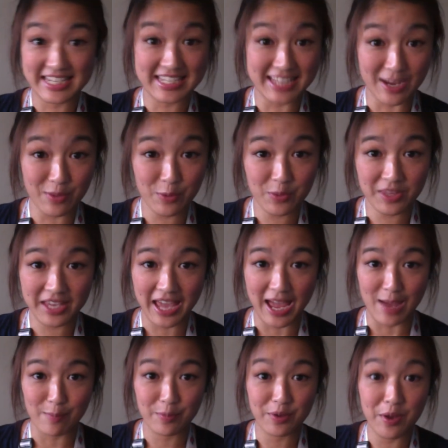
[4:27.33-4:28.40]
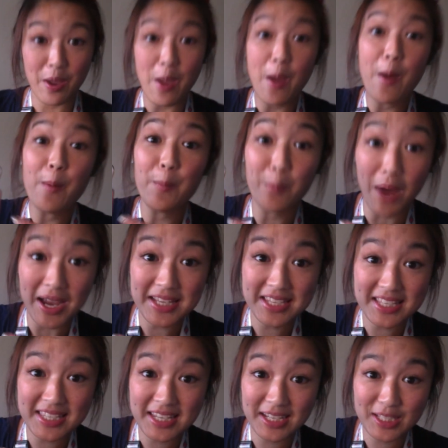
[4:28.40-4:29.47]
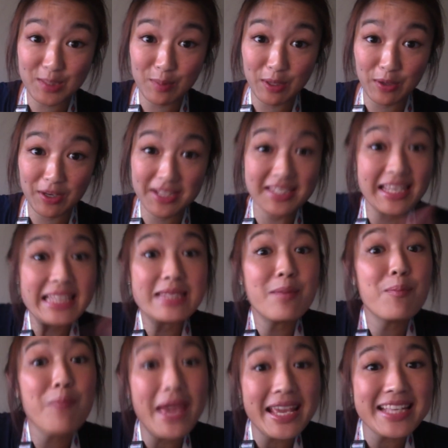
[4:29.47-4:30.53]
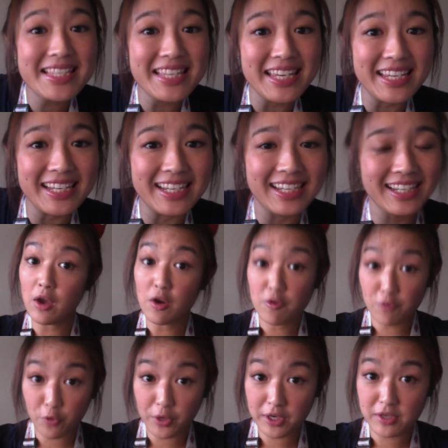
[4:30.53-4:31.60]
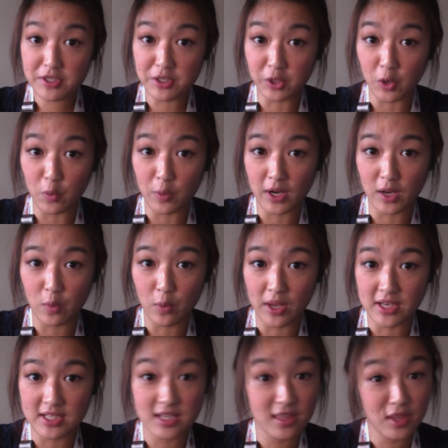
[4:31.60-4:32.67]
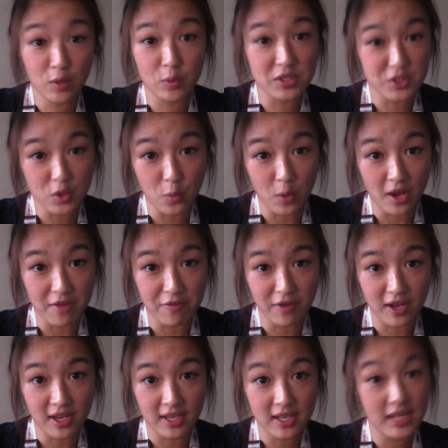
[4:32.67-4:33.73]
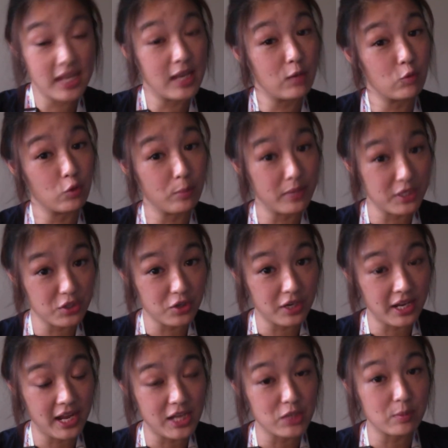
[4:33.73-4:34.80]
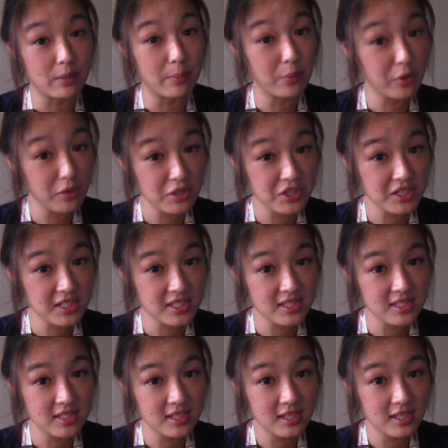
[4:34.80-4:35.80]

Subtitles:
download the app. My Disney experience is amazing! 4 years ago when I went, there was no Wi-Fi. In-room internet had to be purchased.